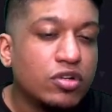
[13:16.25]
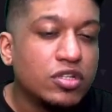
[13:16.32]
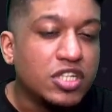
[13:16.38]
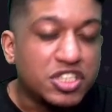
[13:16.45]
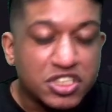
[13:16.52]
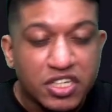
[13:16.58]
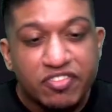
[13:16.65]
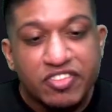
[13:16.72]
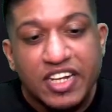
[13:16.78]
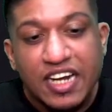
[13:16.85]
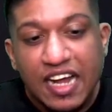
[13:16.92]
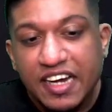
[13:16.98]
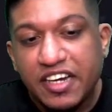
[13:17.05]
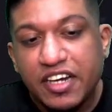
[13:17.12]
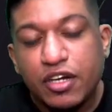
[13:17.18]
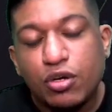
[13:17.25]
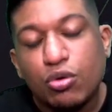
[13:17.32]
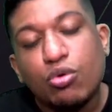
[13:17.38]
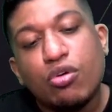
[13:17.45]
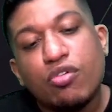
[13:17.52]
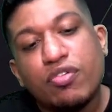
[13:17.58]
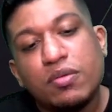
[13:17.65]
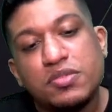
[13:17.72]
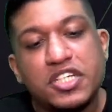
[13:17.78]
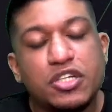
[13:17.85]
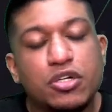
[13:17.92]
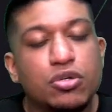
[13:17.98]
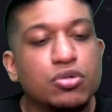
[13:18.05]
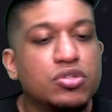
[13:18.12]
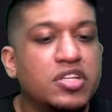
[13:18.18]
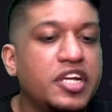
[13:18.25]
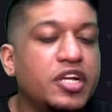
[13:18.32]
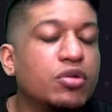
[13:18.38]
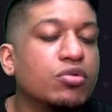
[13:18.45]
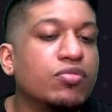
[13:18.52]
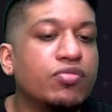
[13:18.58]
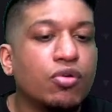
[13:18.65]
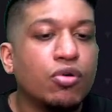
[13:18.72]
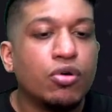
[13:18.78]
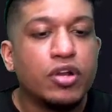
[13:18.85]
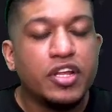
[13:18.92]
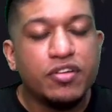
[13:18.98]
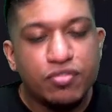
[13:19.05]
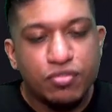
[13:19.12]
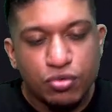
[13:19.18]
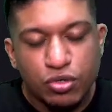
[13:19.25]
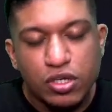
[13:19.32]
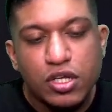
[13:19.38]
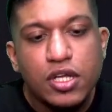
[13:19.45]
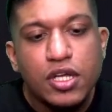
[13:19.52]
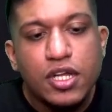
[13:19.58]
the stuff that I did to go from 0-3 to 4-4.